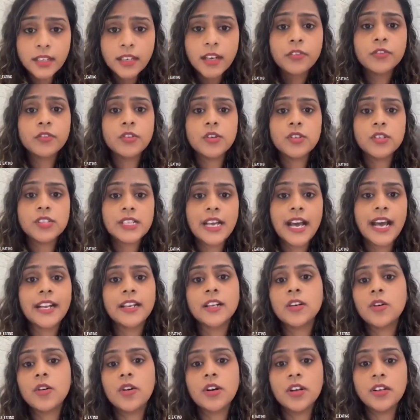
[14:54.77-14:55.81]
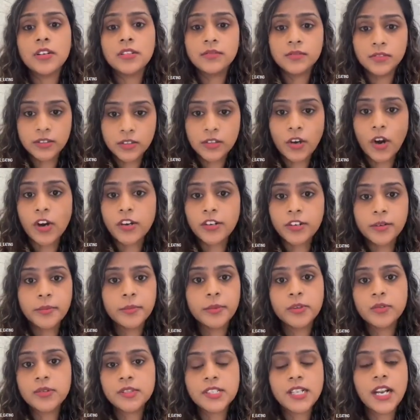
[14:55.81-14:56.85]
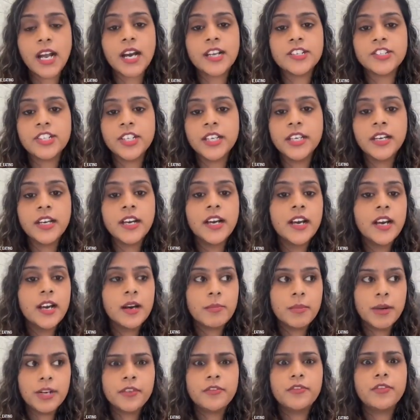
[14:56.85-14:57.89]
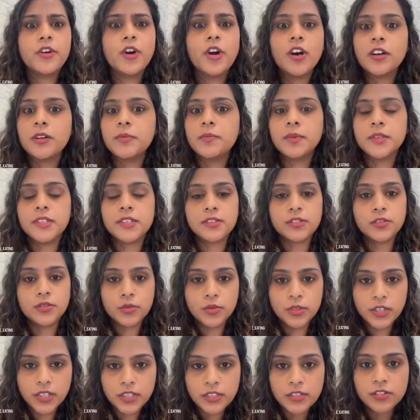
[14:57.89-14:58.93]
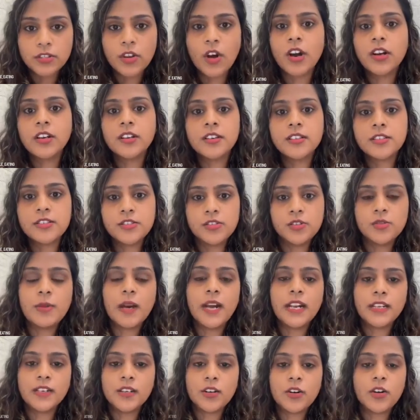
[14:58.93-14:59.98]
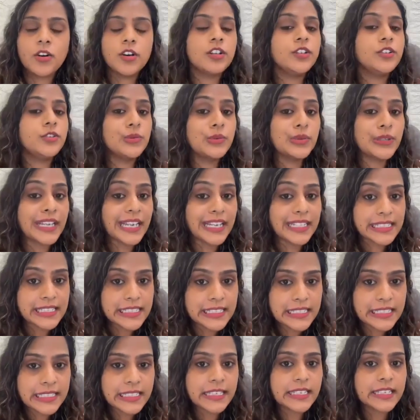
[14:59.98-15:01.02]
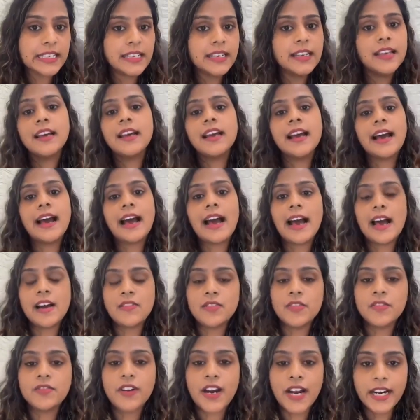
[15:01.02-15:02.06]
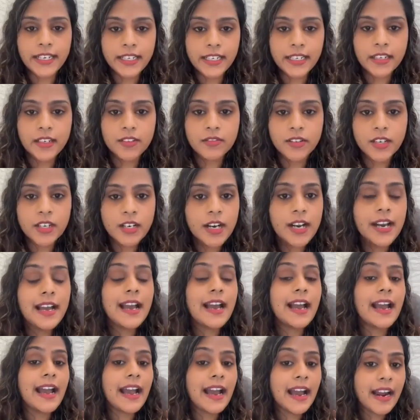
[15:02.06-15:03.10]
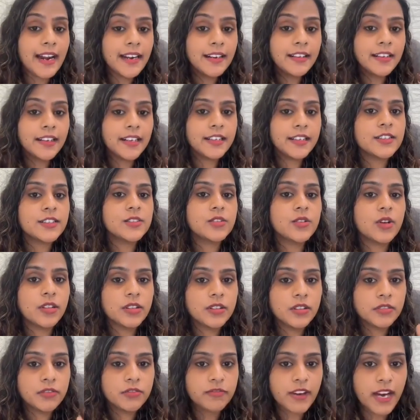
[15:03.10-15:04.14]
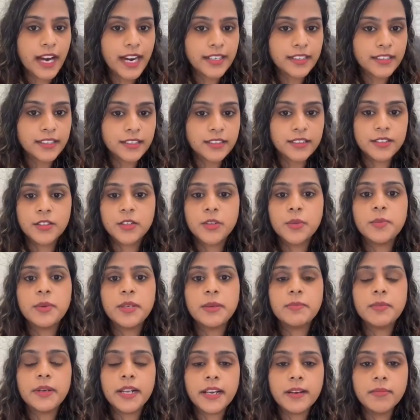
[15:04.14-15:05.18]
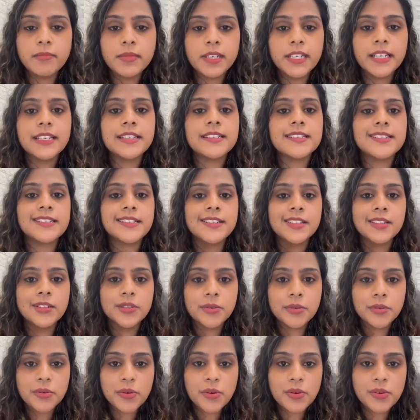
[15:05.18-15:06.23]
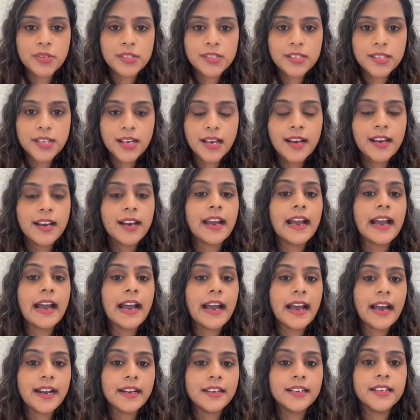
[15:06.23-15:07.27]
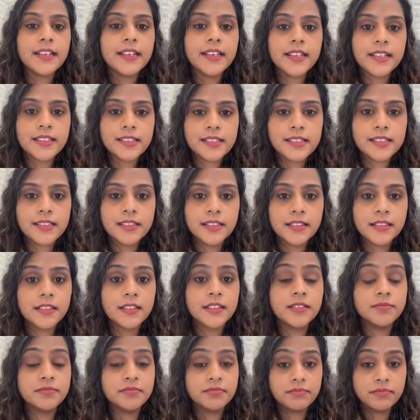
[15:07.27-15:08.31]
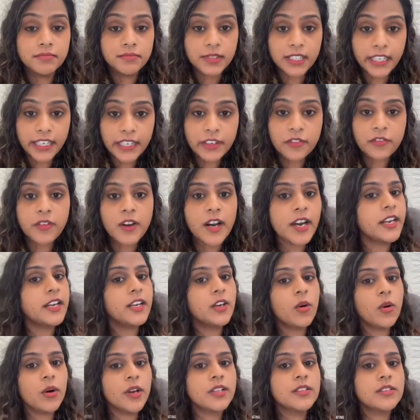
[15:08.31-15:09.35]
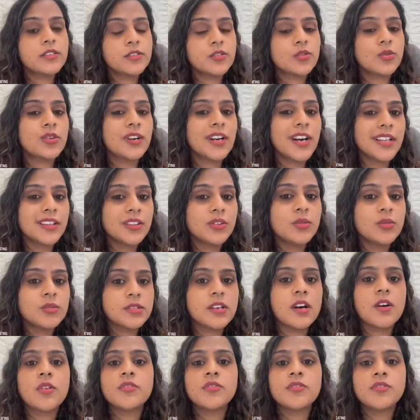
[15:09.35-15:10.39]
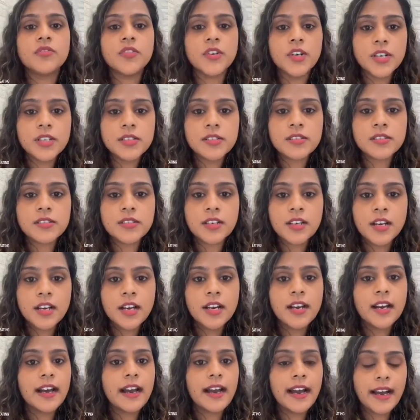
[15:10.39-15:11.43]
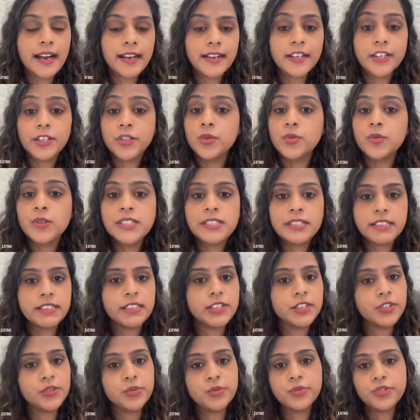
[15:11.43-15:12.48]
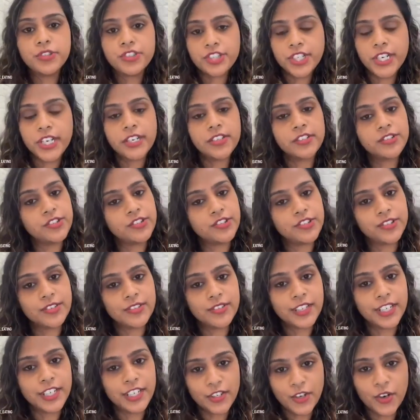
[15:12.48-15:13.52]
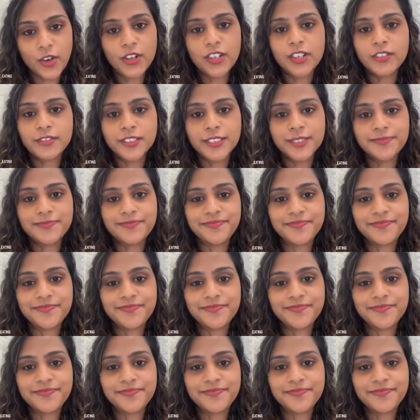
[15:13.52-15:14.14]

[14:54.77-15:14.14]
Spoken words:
Of course, alcohol contributes largely, but if you are a person who does not consume alcohol, you can still have a fatty liver, and is not the fat to be blamed, it's the glucose and it's the refined oils. So cut those out first and you will see a huge change in your liver.